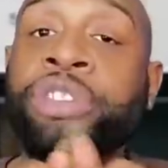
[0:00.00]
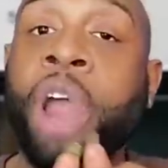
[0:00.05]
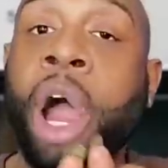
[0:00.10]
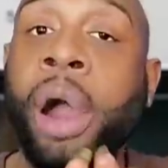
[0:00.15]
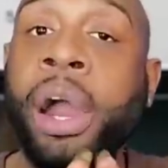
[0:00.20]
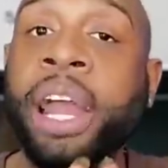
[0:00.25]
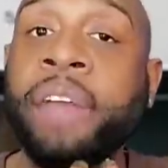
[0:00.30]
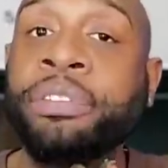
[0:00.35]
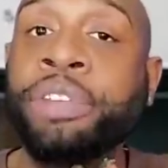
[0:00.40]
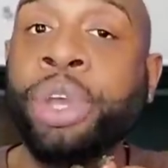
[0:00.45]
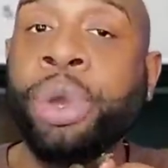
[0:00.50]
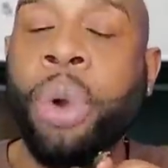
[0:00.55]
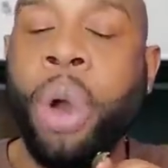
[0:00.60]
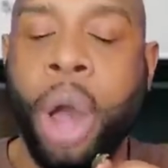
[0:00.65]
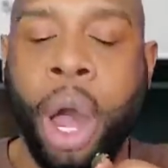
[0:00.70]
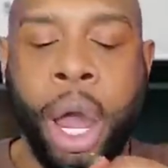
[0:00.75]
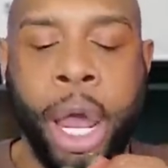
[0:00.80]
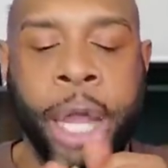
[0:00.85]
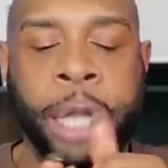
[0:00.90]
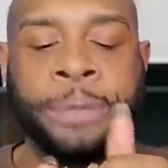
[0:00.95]
So if you
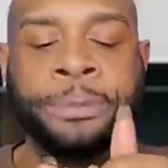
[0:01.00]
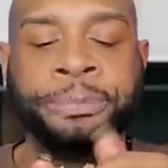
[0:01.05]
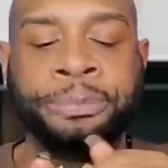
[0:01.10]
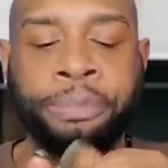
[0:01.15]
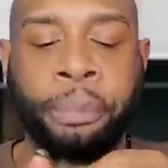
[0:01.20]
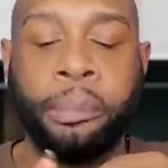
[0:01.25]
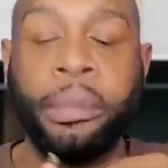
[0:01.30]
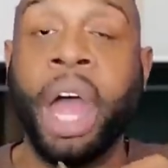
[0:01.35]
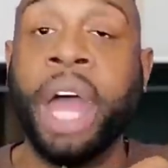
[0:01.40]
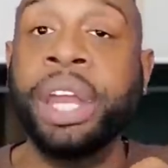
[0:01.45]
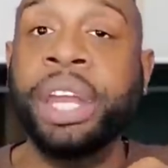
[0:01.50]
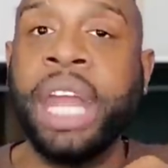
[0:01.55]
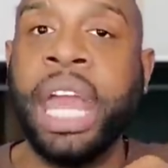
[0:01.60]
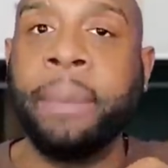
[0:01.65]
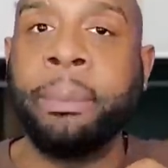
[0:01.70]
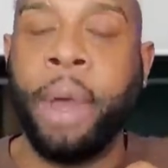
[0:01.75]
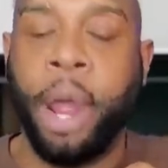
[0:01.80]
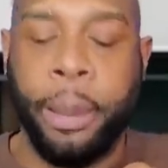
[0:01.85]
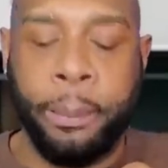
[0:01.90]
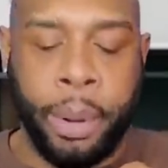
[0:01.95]
are a
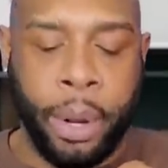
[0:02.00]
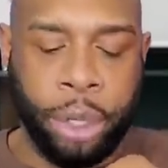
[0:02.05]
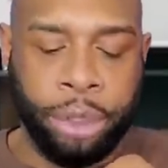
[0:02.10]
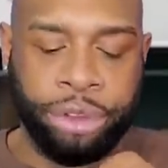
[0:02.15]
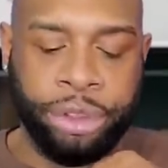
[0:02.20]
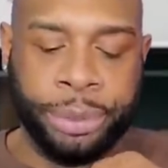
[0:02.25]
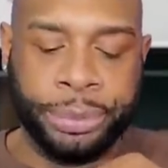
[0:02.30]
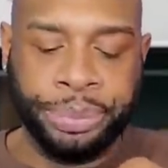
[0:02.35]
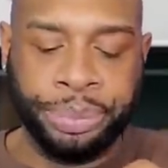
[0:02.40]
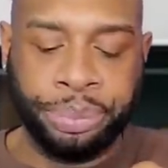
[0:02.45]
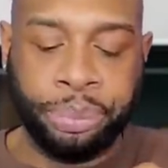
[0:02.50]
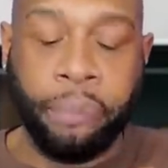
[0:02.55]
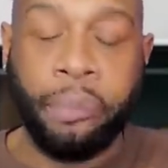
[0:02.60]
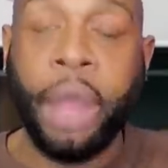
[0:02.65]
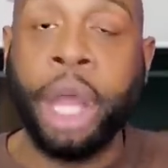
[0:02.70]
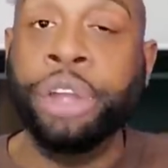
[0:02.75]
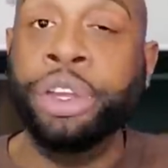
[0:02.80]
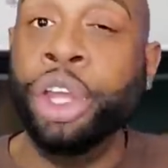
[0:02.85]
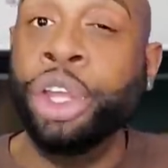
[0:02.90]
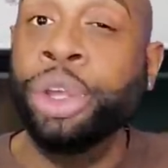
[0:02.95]
neck bone person,
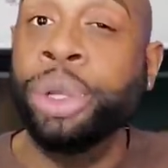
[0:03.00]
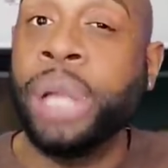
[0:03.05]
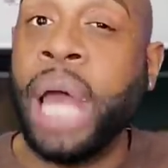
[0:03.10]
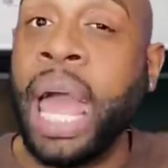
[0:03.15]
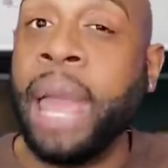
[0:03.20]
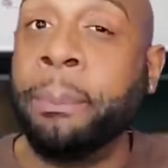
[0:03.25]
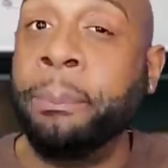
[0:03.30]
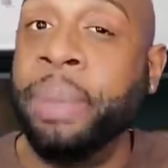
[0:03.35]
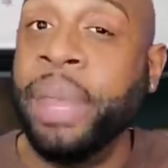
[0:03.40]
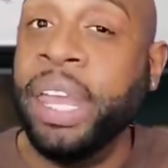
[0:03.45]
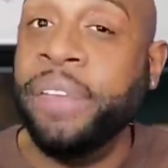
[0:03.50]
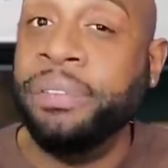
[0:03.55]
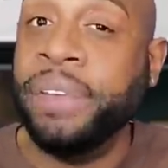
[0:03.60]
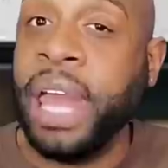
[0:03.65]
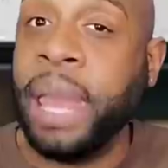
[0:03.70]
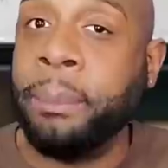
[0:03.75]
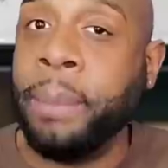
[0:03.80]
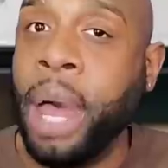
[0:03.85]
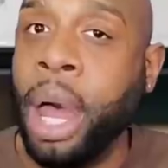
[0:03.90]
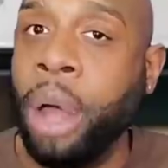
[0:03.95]
do you like beef
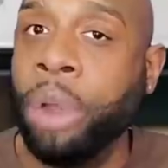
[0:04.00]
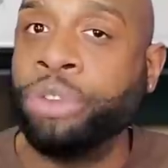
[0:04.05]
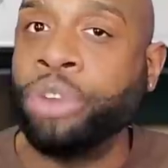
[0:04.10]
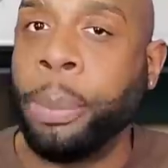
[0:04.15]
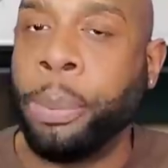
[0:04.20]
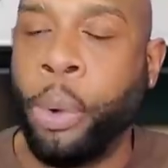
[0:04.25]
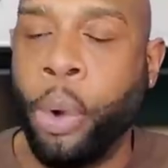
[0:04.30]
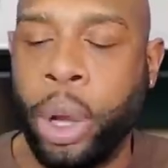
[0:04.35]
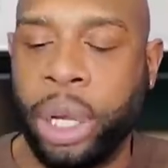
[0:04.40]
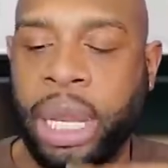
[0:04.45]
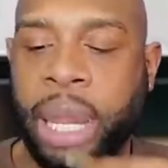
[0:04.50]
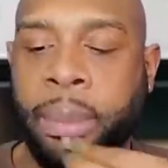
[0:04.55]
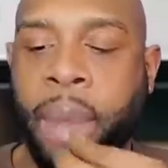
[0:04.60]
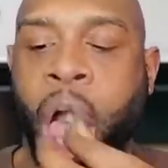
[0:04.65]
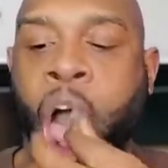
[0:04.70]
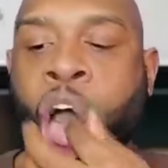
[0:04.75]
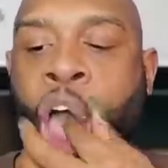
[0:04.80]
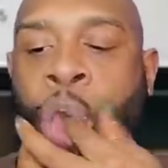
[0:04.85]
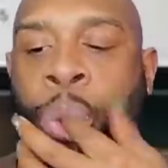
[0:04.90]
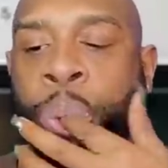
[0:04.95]
neck bones or pork
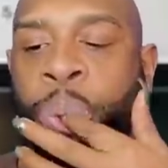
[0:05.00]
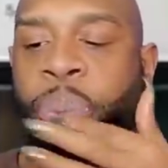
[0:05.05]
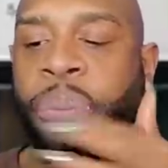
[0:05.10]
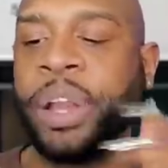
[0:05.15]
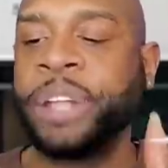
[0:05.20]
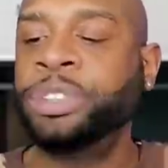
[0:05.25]
neck bones?